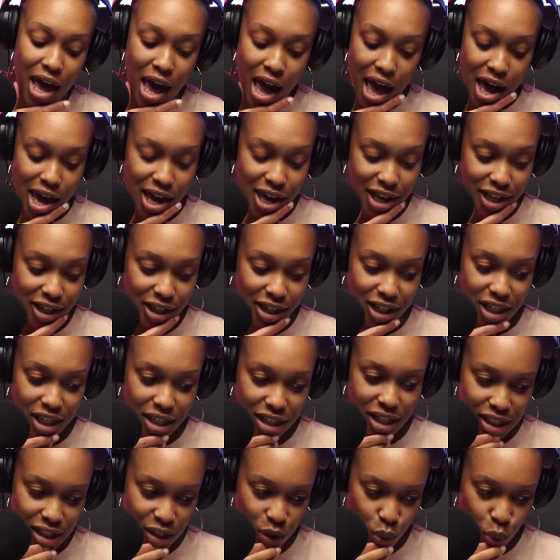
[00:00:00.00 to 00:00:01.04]
And
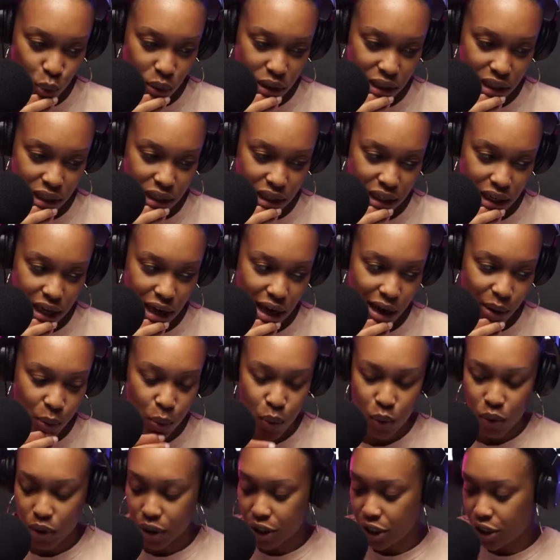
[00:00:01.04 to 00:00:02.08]
this week, I
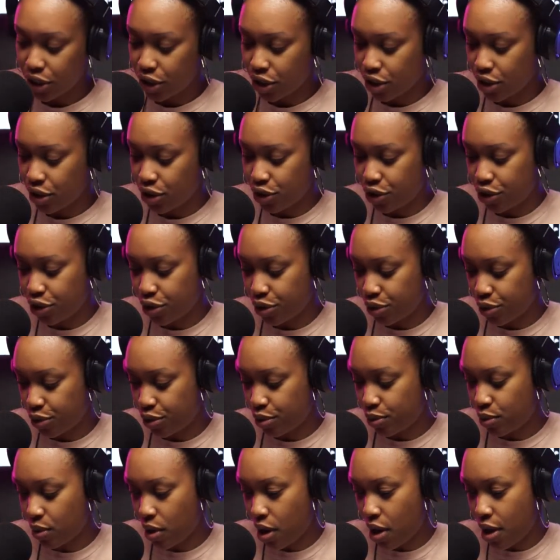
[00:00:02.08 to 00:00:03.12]
wanted to
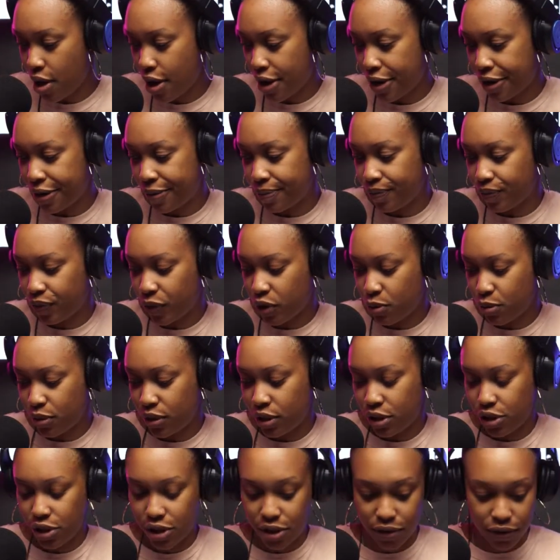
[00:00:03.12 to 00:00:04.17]
do, let me
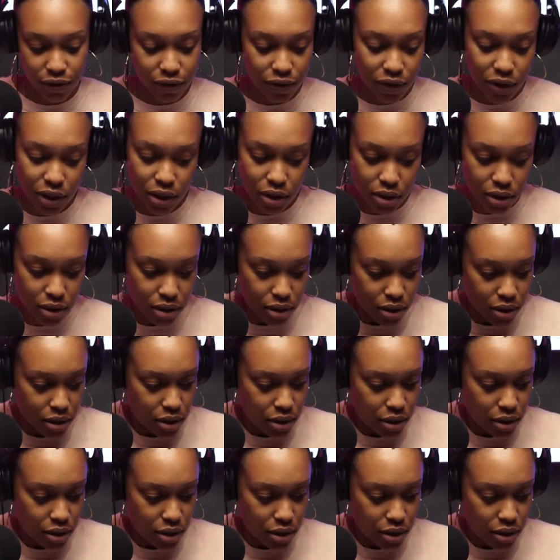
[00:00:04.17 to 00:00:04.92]
shift this.